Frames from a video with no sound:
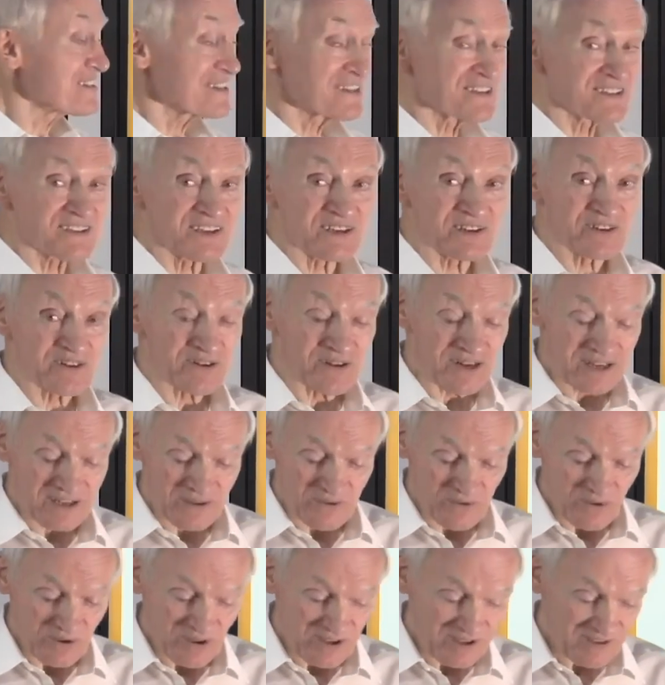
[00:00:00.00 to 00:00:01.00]
is the correct
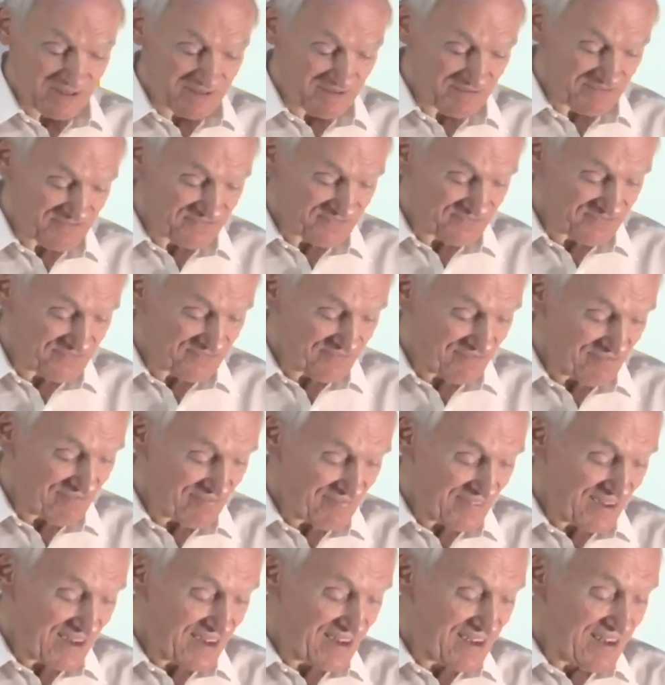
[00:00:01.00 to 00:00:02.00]
word.
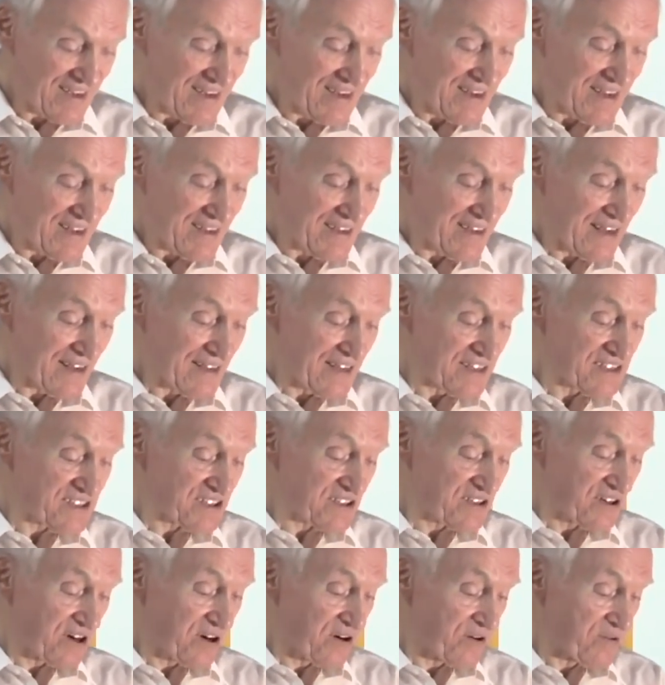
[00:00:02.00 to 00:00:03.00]
Now let's
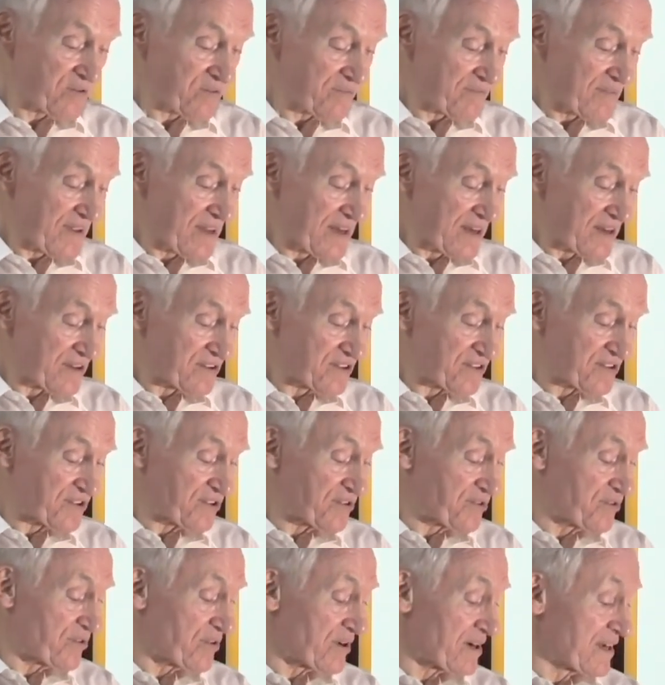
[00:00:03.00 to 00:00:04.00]
go
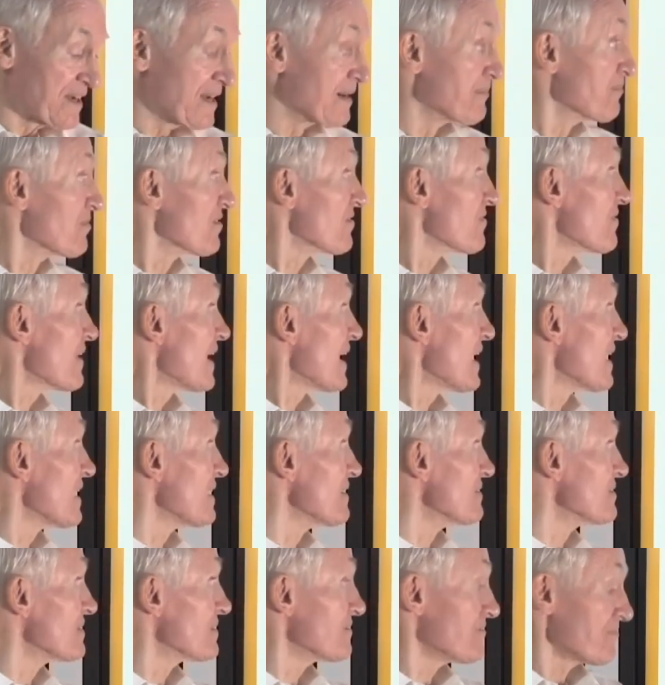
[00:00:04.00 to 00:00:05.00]
to number
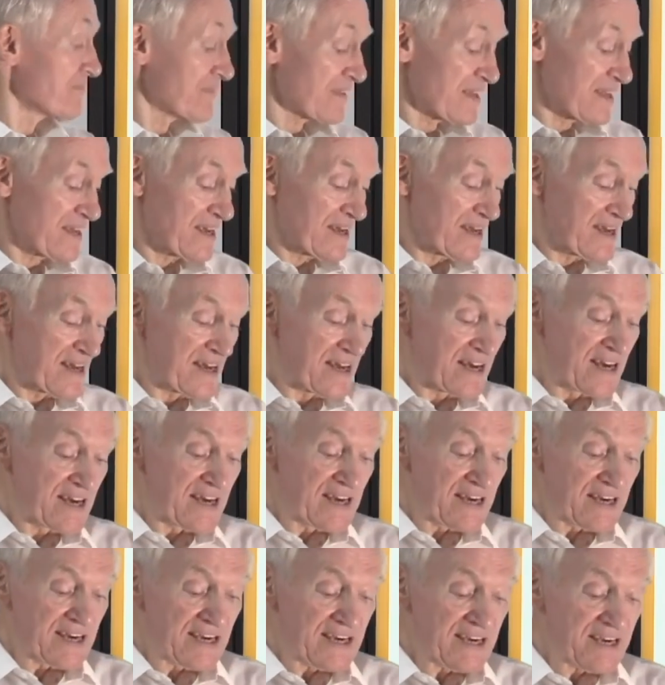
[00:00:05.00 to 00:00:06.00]
five.
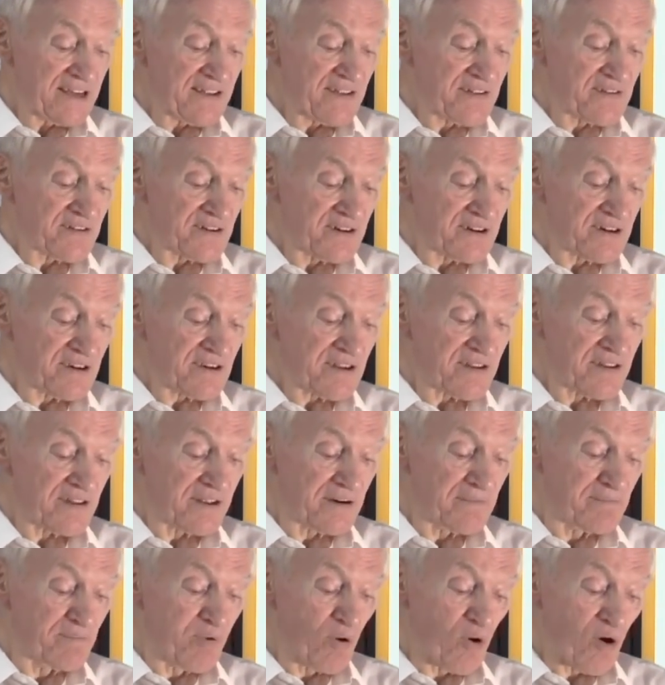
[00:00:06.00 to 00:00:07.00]
Either
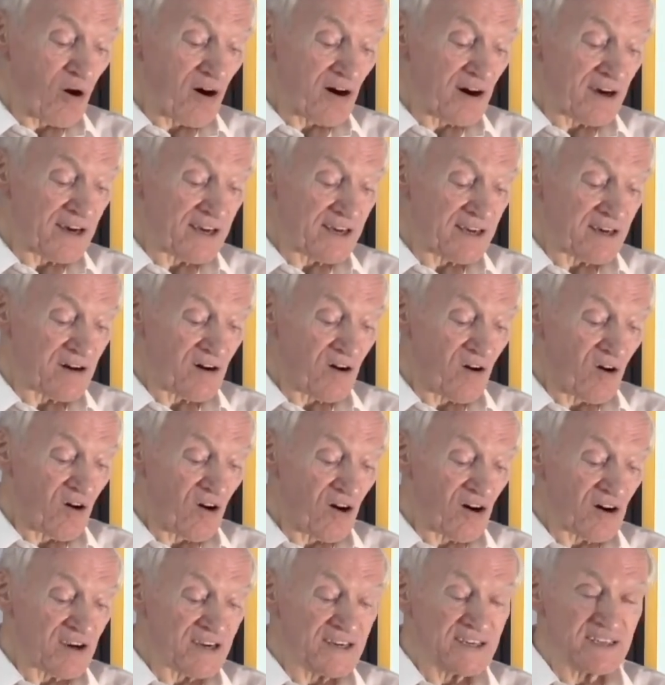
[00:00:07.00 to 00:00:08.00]
the boy
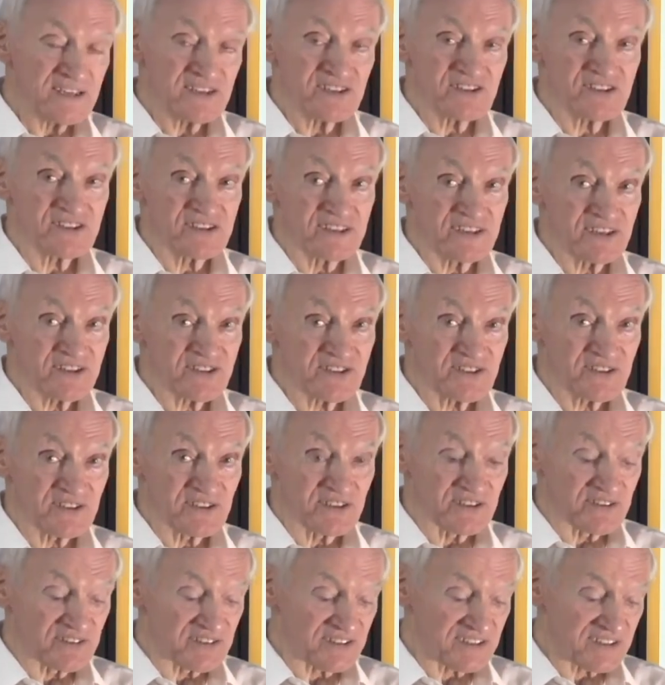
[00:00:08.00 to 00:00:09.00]
or his
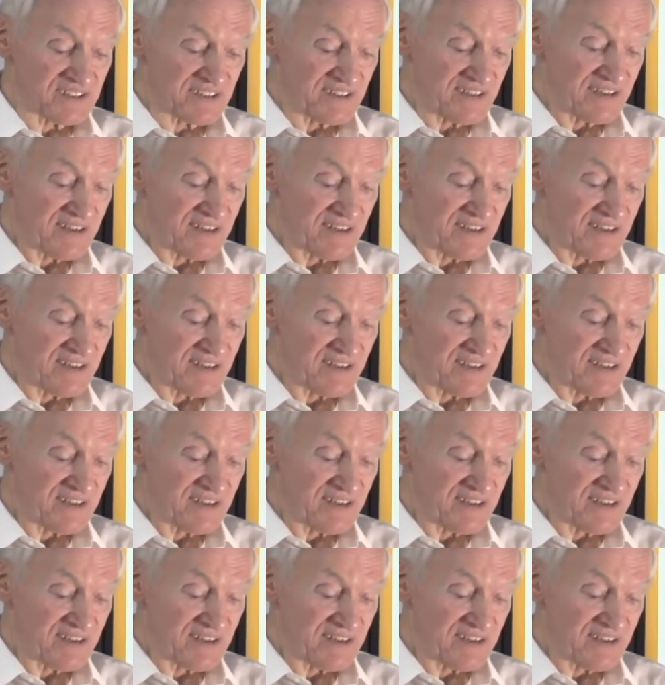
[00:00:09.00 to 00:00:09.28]
sisters